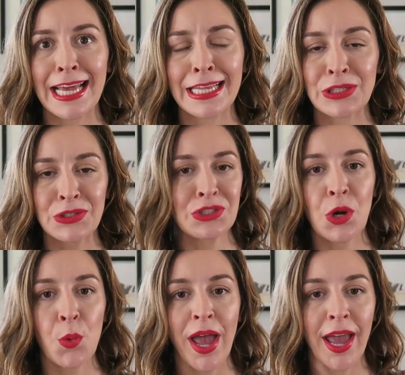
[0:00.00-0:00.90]
and there's
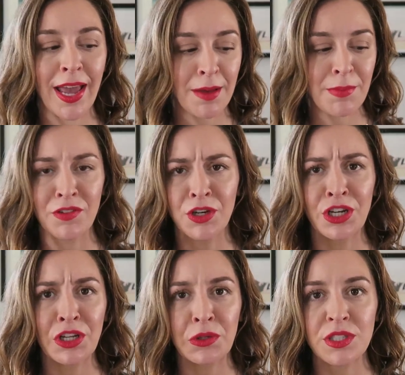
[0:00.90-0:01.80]
no way I'm ever
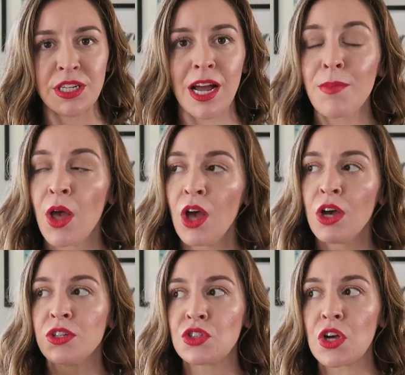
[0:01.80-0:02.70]
gonna use it up.
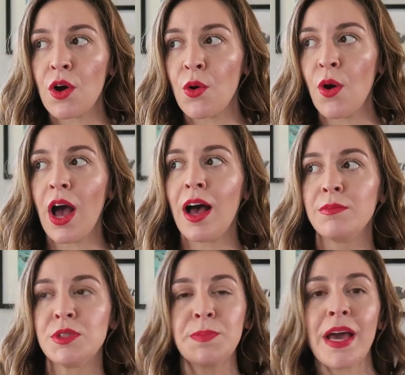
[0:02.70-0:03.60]
So
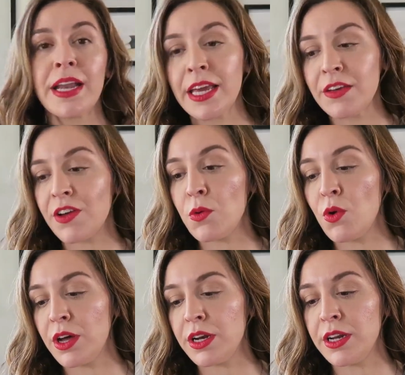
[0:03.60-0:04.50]
um, depending if I
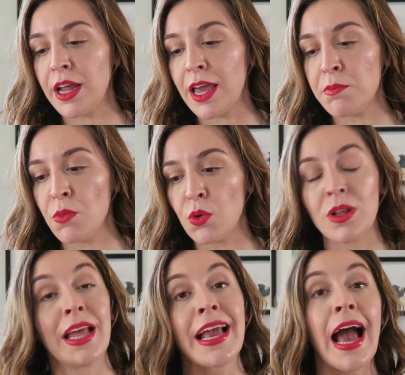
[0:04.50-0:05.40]
wanted a
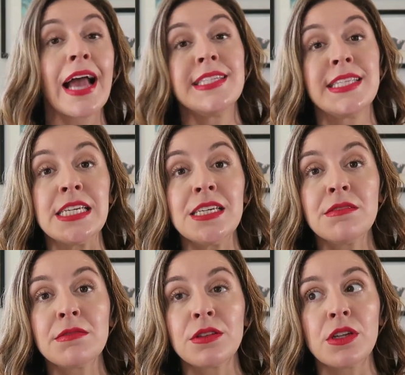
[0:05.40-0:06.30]
more like icy
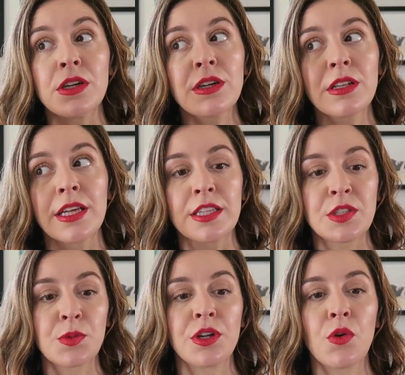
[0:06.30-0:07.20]
look like
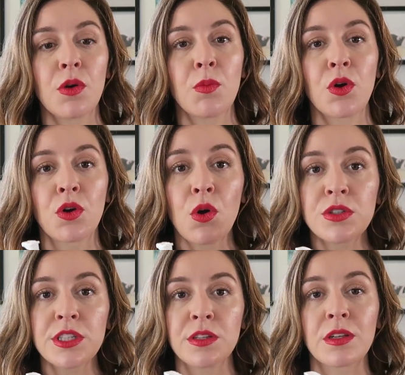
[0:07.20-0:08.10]
this one or a more
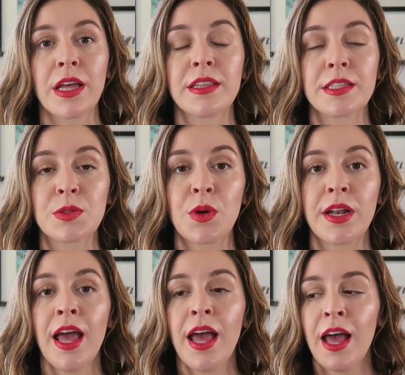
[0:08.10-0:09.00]
golden look like this
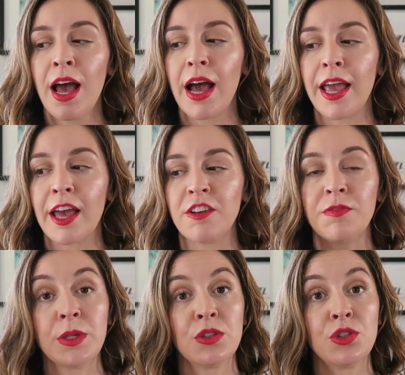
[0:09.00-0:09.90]
one, I
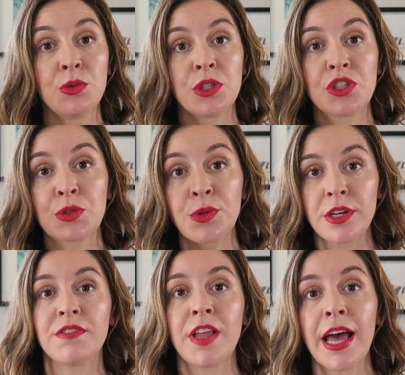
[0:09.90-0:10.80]
have been doing a
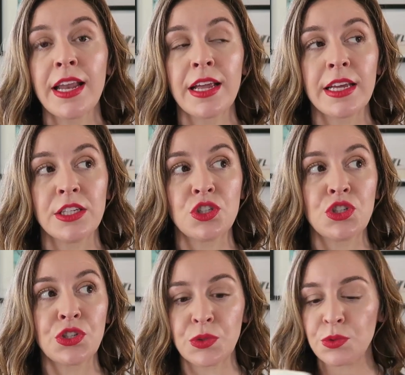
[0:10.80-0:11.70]
squirt of that
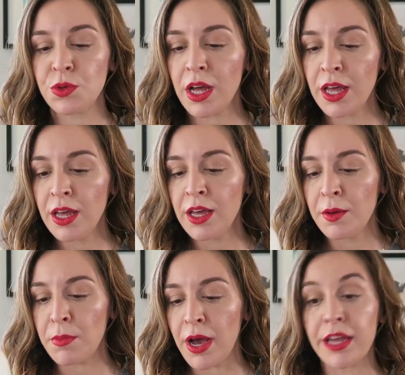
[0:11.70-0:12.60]
into
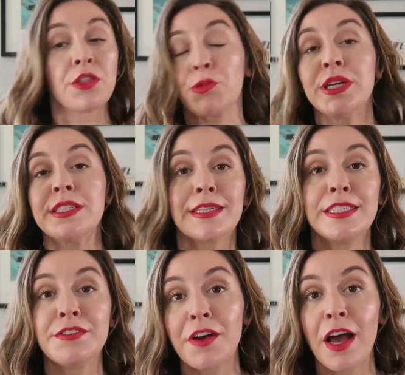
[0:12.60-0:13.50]
my
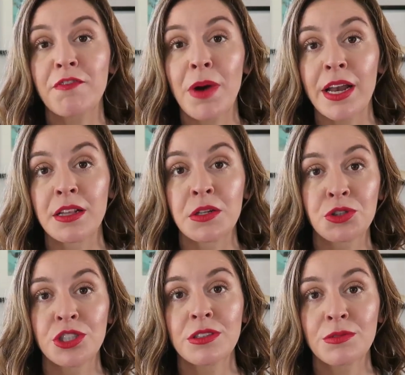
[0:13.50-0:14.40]
365 body
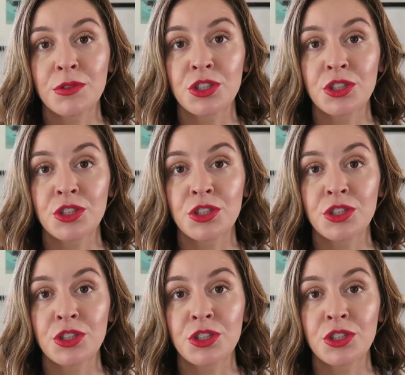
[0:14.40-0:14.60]
lotion,